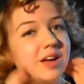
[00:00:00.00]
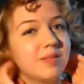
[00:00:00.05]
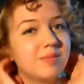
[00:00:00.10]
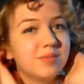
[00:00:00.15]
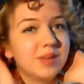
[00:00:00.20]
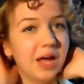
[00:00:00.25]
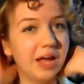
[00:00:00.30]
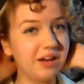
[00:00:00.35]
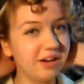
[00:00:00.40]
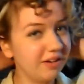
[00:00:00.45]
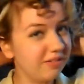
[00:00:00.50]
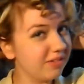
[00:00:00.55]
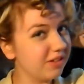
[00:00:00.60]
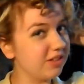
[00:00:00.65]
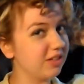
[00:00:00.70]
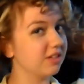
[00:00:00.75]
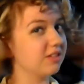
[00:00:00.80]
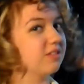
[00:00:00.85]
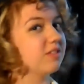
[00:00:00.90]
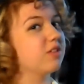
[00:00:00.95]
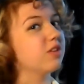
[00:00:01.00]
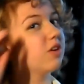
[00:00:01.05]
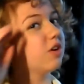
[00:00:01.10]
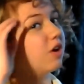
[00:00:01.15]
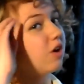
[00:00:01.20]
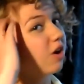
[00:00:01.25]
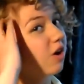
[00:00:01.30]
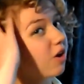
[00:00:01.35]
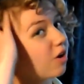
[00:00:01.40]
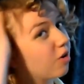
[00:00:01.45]
Um, and if you just
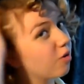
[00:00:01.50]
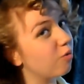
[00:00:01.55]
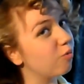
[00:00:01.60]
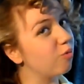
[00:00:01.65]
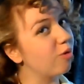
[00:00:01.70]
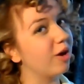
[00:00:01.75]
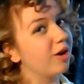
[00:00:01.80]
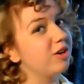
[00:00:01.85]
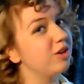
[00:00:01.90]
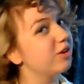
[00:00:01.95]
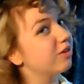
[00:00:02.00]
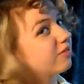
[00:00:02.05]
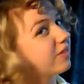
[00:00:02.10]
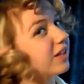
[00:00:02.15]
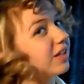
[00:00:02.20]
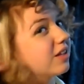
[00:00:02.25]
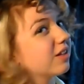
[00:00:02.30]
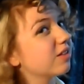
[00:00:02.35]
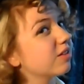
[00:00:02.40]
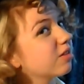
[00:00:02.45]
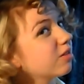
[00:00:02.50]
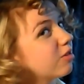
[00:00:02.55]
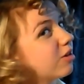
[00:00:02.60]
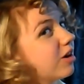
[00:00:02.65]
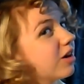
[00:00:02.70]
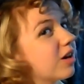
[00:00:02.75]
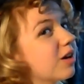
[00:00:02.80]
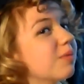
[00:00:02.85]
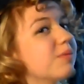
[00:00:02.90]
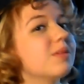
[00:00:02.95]
run your fingers
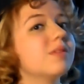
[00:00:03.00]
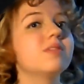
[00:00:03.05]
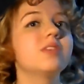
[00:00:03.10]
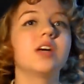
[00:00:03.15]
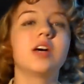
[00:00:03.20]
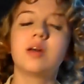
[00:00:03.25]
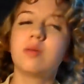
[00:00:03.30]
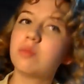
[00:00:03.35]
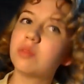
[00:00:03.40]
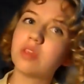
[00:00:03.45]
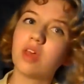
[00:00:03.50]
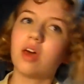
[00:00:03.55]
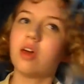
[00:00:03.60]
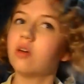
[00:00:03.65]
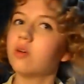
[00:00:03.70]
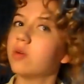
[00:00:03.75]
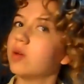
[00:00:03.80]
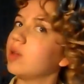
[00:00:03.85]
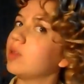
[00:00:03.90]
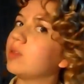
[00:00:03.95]
through it a couple of times, I